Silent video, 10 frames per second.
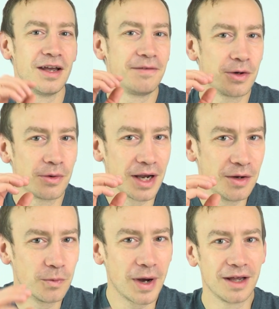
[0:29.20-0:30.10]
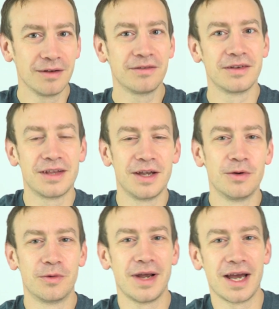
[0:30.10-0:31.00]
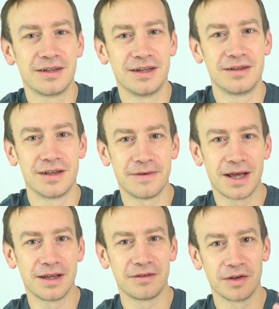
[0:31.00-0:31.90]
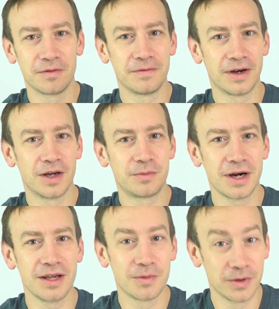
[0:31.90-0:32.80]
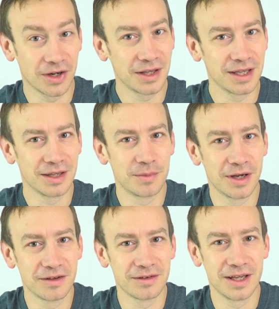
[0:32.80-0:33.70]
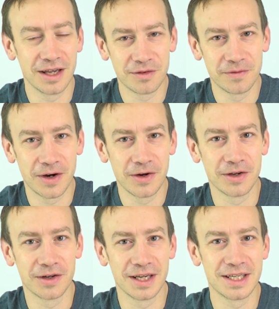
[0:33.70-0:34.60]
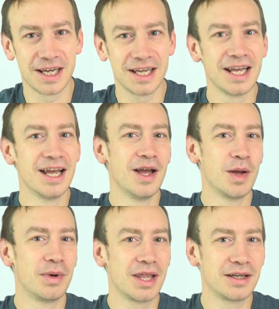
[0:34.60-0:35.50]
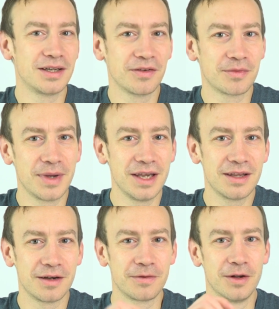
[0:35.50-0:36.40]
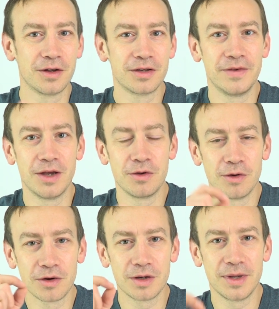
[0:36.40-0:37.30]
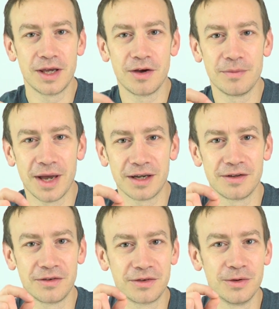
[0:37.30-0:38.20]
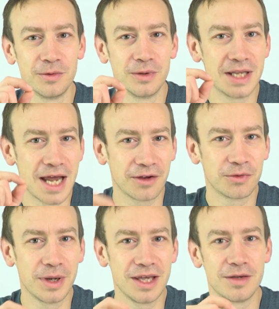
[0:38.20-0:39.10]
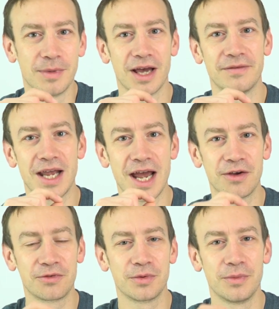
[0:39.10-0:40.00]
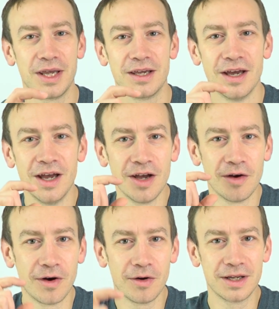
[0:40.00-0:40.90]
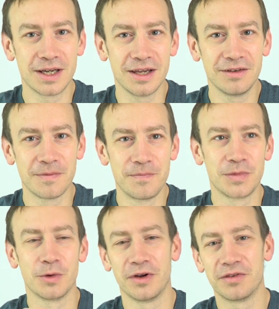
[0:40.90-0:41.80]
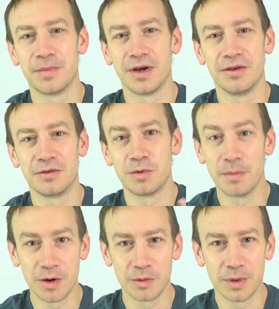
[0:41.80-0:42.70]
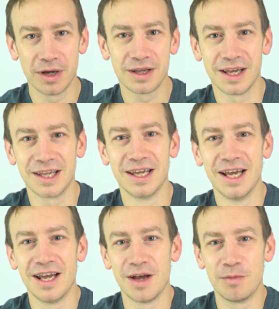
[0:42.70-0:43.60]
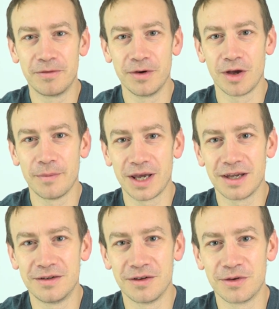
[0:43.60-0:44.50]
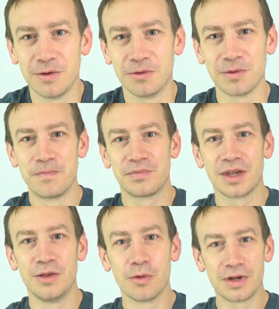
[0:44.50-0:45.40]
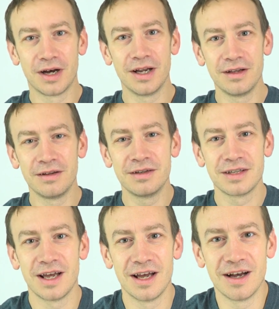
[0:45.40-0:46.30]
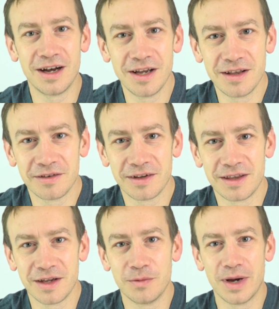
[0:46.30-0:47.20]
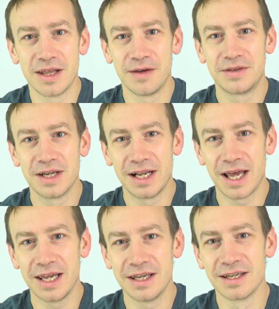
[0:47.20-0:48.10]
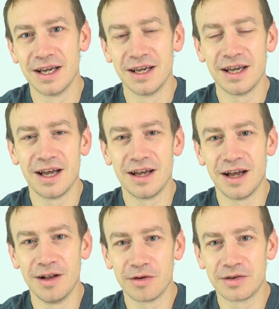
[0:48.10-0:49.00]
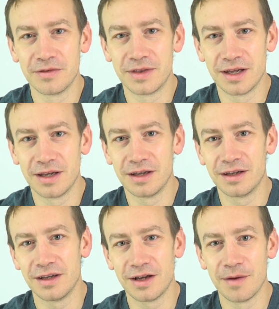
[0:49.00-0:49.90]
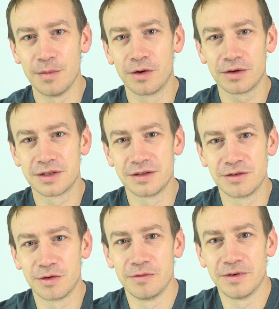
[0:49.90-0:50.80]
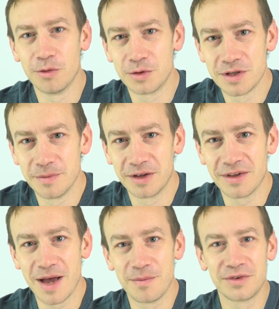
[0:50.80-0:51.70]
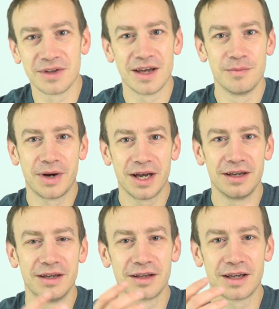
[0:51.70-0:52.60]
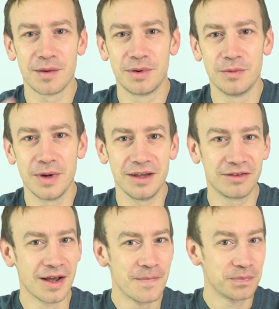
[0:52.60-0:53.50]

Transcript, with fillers: If you're in Wales, then you're reacting to the fact there's this fire break, which I think personally is a very good idea. But that does mean that for a lot of you, you're not going to be going back to school next week. You might have an extra week of holidays I suppose, remote working uh, before you go back into schools. Northern Ireland, uh, I know there's a thing where they've delayed uh, a lot of the um, sort of autumn exams by another couple of weeks